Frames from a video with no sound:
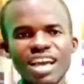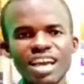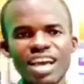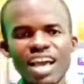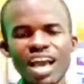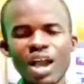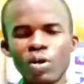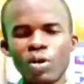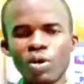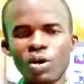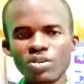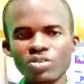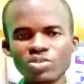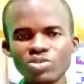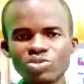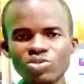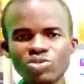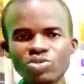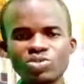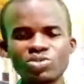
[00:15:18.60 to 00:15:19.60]
according
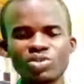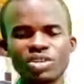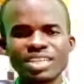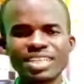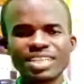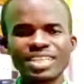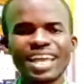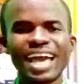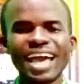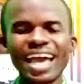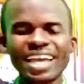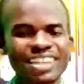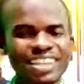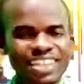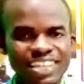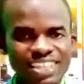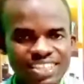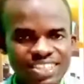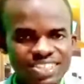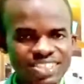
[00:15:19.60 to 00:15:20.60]
to the
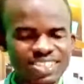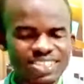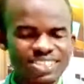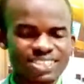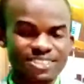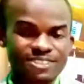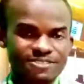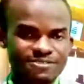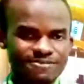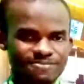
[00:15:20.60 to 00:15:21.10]
hadith